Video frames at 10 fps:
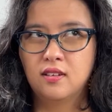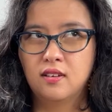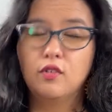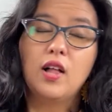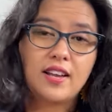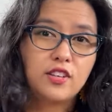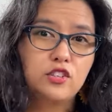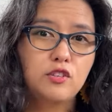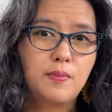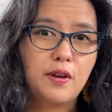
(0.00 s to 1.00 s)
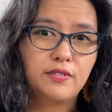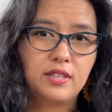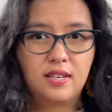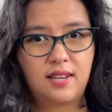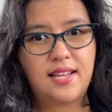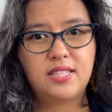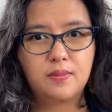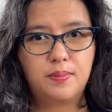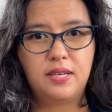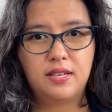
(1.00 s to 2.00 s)
Well, I can do both knitting and
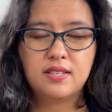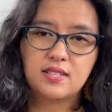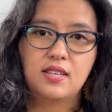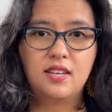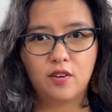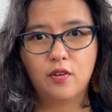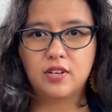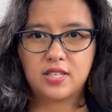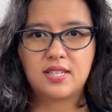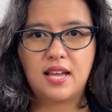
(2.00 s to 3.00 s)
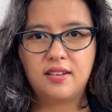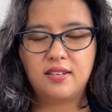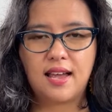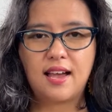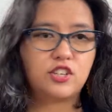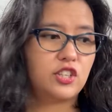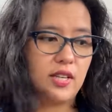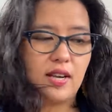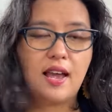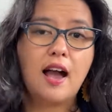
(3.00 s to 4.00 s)
spinning, sitting or standing actually,
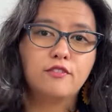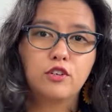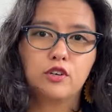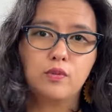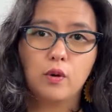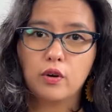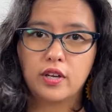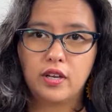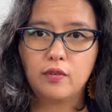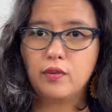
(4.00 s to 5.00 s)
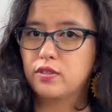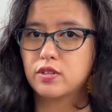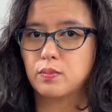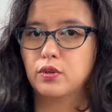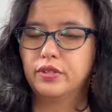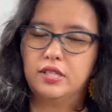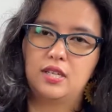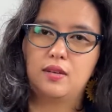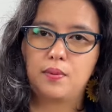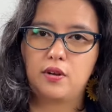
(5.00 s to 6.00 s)
and I have gone walking with small
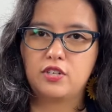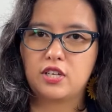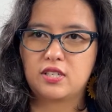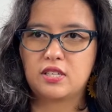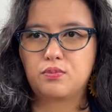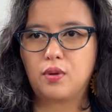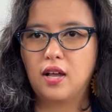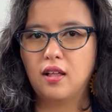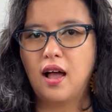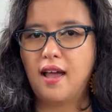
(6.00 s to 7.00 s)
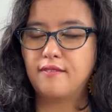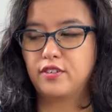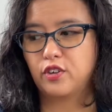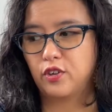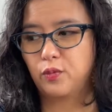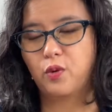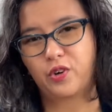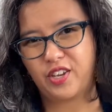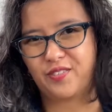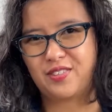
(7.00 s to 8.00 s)
knitting projects as well. I haven't gone
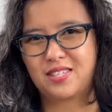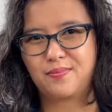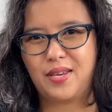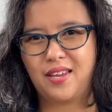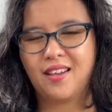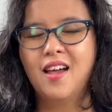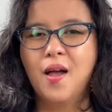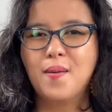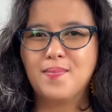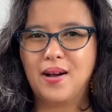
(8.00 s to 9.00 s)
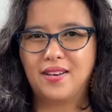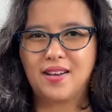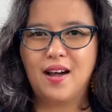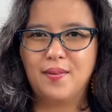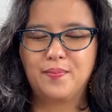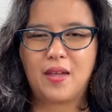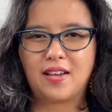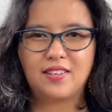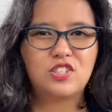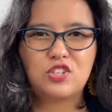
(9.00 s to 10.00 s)
walking with spinning, but I
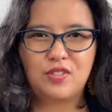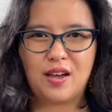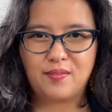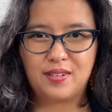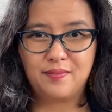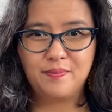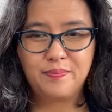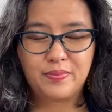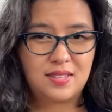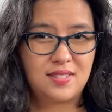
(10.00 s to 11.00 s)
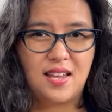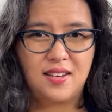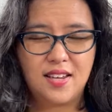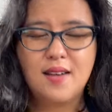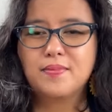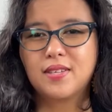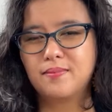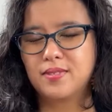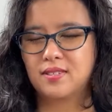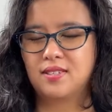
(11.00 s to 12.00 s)
do that one standing up
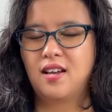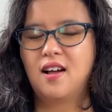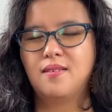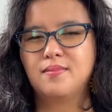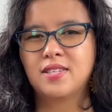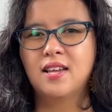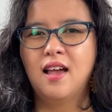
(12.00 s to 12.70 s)
sometimes.